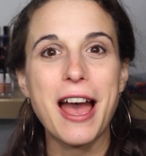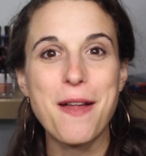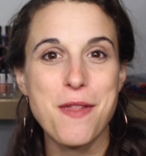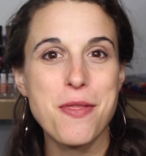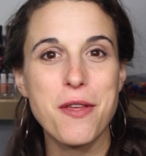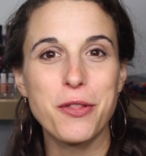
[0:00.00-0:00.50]

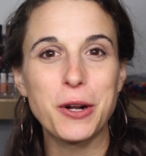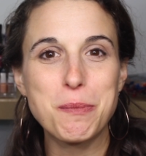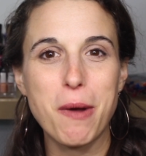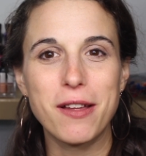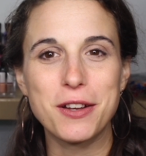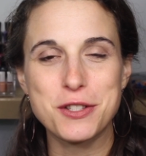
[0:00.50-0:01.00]
And then the 3rd
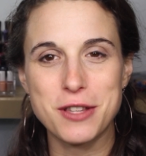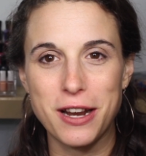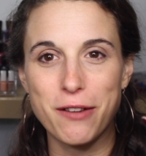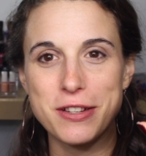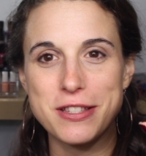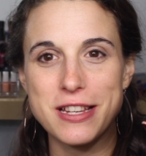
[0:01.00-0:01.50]
polish that
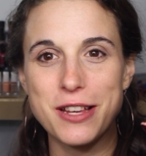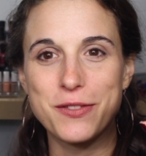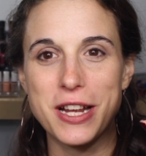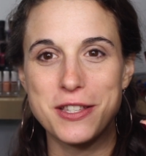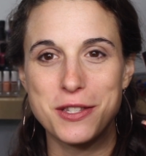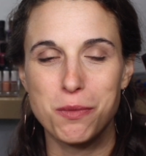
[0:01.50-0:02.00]
I received
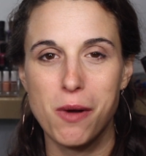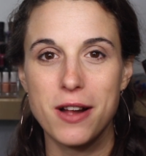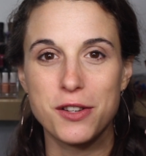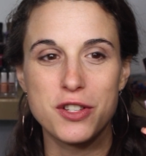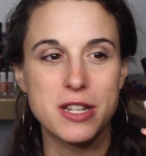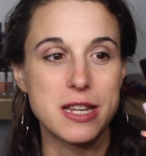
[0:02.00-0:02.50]
and
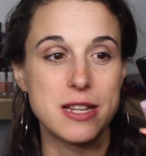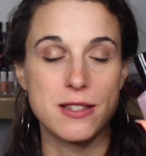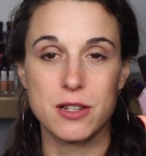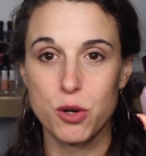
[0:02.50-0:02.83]
swatched is